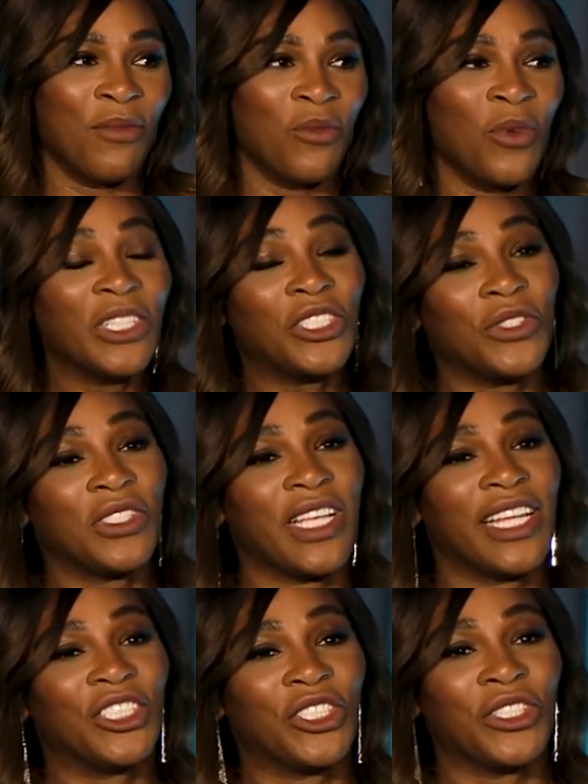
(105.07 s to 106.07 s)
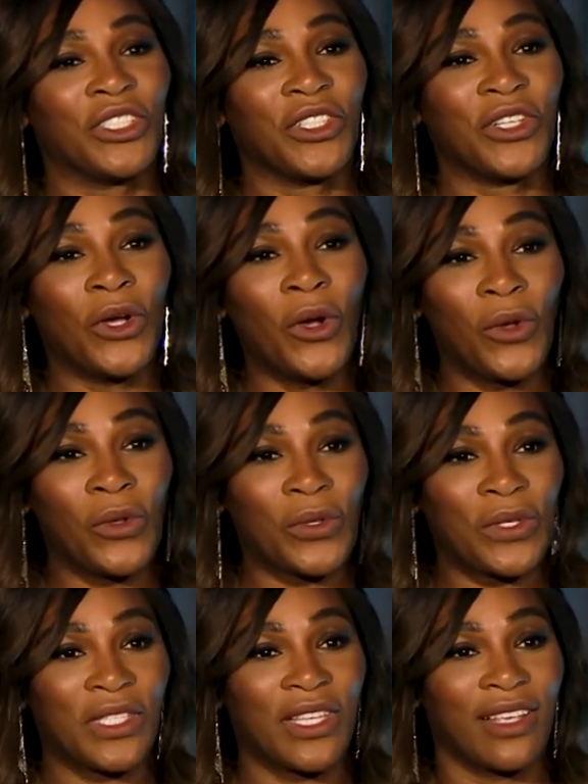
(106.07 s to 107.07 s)
Once you set your
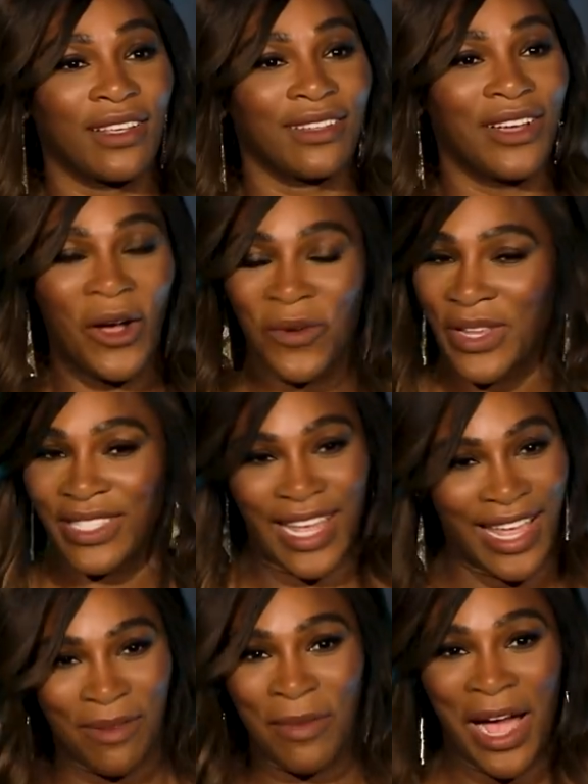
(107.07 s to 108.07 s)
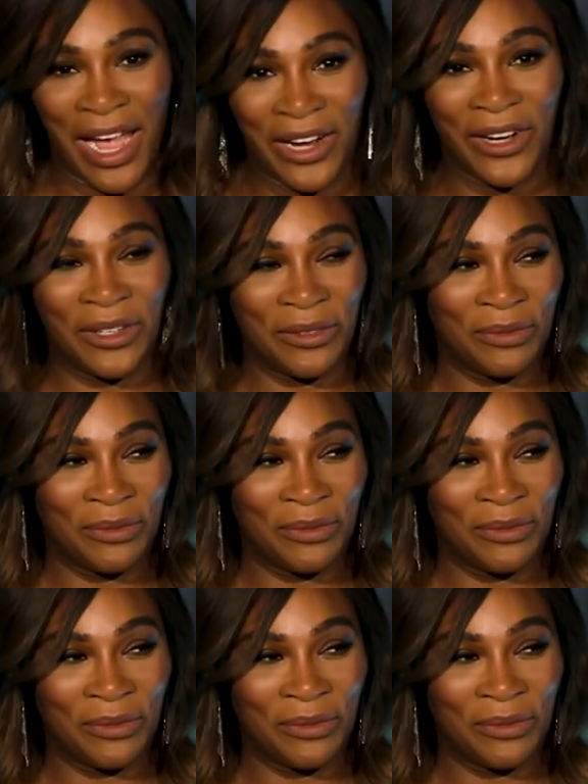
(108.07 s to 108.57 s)
goals, always aim higher.